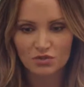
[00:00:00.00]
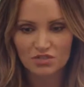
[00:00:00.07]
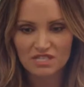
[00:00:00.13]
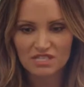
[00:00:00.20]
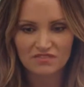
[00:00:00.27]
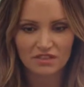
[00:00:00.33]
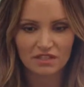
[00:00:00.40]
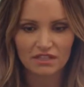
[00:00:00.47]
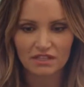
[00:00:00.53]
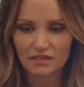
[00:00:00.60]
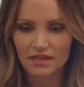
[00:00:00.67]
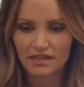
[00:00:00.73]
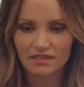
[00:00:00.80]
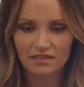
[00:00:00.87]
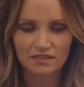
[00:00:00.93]
if you're just feeling
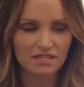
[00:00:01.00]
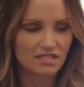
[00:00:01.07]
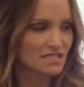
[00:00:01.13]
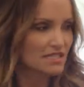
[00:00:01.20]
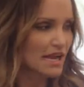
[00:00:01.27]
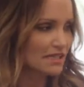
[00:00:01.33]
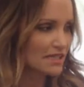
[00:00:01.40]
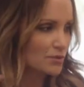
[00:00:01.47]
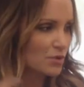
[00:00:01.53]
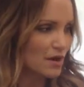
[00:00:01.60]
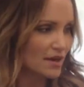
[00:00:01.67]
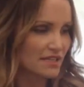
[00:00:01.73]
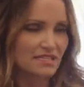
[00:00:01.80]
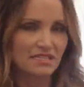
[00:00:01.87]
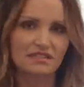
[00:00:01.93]
like the styling
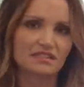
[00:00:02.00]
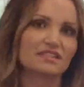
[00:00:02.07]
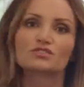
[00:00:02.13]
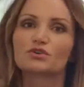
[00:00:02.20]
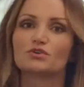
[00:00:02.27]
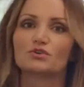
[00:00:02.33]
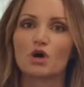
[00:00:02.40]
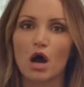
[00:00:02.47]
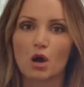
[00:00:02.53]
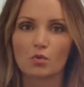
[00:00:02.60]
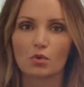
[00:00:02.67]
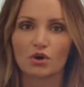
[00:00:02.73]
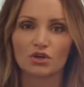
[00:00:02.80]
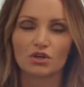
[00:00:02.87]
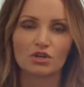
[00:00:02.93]
products and things are not
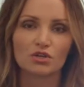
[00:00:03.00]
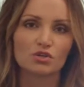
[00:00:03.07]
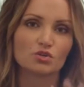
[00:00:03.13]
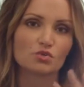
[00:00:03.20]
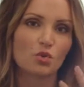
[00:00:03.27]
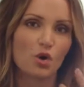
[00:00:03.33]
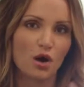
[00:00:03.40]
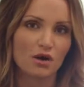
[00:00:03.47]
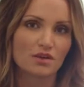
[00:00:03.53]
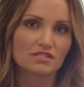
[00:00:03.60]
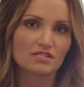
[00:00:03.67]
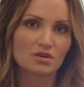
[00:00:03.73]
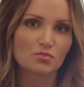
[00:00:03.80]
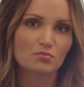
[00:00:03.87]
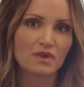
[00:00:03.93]
working, you
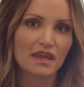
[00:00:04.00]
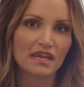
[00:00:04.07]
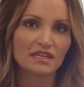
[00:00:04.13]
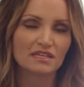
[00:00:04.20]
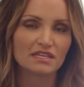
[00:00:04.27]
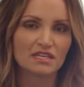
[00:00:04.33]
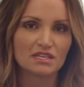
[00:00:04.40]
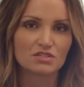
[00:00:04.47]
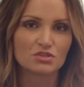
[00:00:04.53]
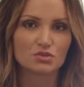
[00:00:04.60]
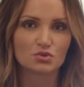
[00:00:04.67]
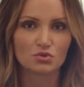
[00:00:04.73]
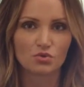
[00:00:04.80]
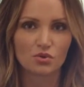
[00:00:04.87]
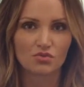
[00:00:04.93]
also may need
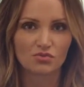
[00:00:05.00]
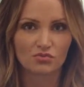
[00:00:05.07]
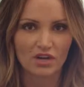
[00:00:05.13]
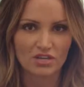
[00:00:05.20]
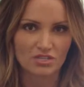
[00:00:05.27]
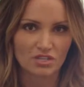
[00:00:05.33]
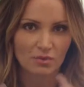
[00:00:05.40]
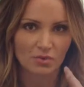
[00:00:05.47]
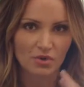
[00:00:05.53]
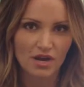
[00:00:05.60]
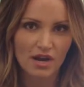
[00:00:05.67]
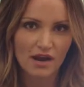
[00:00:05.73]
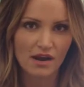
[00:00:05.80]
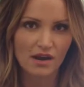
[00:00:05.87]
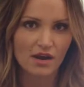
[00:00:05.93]
to freshen up your
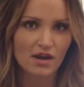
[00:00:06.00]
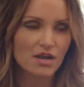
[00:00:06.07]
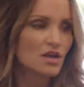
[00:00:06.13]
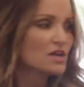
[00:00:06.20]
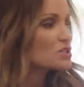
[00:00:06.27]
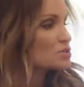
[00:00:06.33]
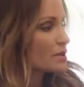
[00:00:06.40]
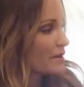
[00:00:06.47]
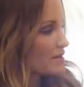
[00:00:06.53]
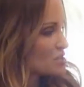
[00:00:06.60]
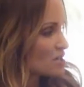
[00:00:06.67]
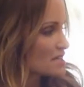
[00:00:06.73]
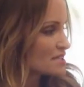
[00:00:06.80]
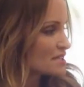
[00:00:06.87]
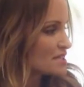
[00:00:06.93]
hair. So anyways,
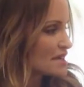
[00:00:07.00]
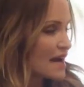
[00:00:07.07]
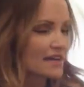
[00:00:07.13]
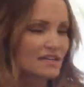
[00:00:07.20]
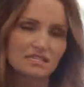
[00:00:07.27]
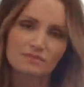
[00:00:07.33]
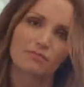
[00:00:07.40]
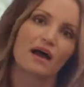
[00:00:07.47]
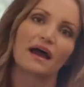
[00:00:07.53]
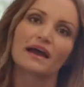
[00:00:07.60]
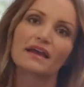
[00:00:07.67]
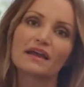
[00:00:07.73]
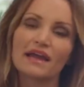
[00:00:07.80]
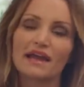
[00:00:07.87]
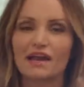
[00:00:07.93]
you guys, that is
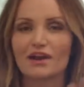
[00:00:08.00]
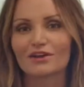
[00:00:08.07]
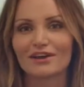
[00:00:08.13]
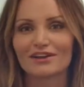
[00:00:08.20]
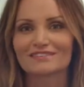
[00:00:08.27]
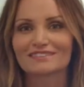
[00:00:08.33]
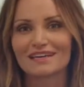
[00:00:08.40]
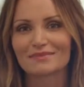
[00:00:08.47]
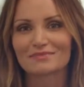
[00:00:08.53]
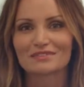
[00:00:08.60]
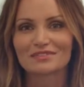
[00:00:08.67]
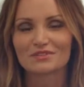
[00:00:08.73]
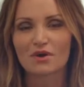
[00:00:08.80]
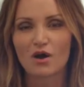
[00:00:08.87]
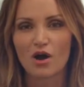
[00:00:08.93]
my hair care
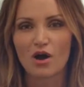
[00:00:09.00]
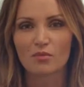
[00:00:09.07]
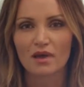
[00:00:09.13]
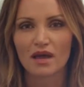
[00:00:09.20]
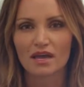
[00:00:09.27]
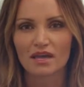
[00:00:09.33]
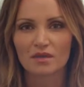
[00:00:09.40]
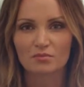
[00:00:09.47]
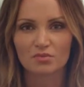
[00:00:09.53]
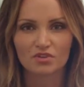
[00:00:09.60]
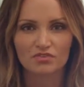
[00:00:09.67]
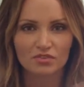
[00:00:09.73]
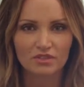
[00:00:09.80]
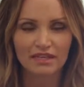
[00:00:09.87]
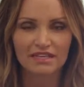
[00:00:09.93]
tips to all my
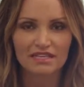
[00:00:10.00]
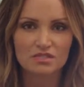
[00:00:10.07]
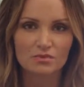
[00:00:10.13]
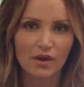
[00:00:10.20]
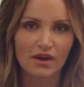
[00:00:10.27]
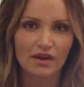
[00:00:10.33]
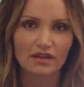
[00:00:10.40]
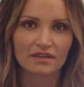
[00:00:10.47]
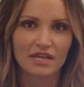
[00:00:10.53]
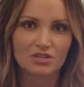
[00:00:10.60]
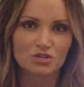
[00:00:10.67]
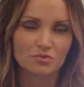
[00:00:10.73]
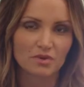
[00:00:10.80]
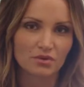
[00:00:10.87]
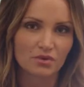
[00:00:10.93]
beautiful ladies wearing
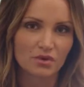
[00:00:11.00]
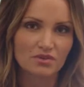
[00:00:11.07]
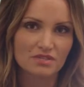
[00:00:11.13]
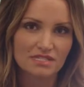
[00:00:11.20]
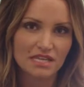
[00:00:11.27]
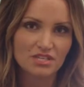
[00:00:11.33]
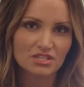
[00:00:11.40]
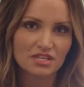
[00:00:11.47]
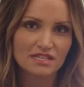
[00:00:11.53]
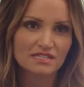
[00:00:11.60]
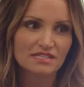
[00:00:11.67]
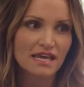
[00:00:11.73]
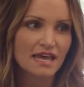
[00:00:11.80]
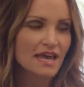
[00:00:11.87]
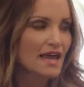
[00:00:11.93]
natural beaded rose
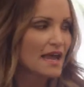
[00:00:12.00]
extensions,